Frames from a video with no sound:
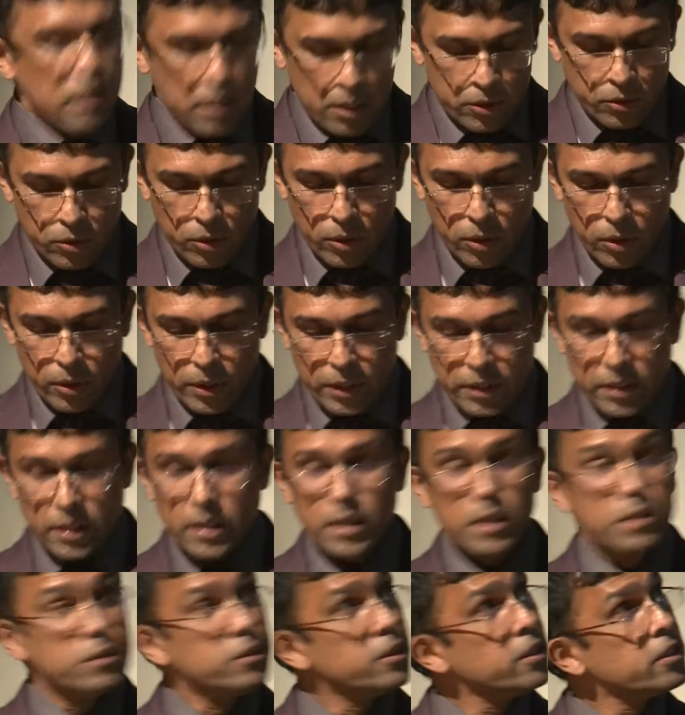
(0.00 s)
So
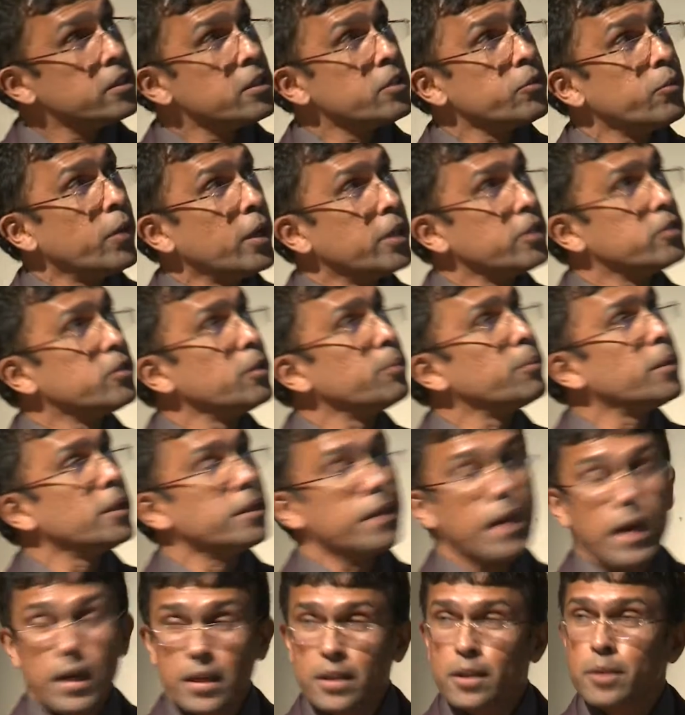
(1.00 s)
this is a very simple
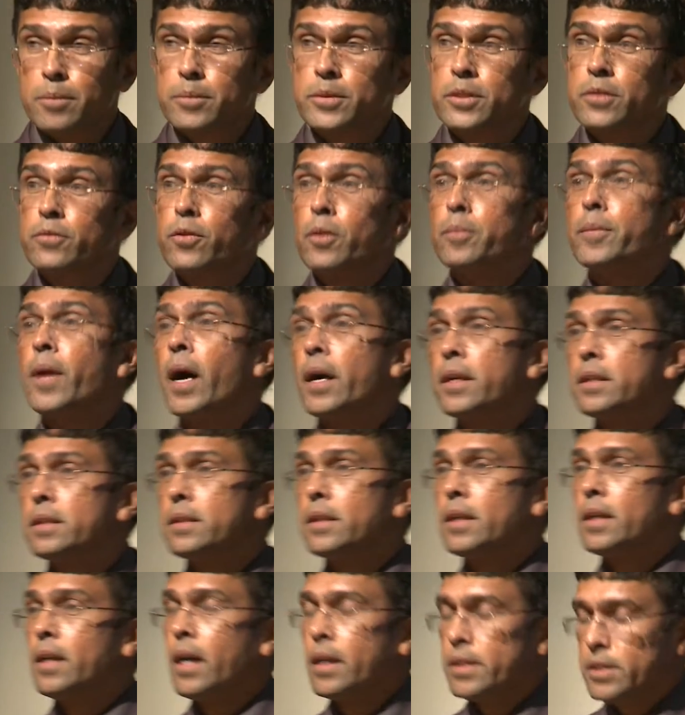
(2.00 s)
diagram from the
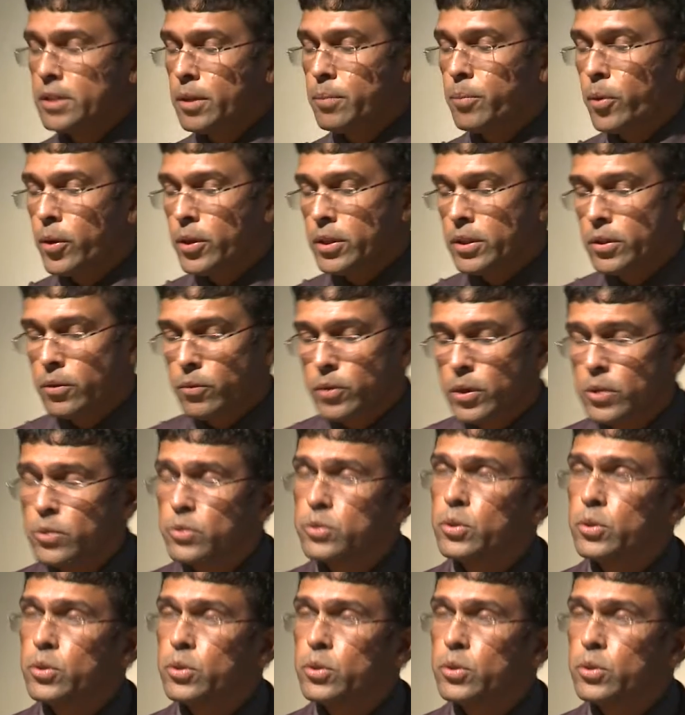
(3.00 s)
IT point of view.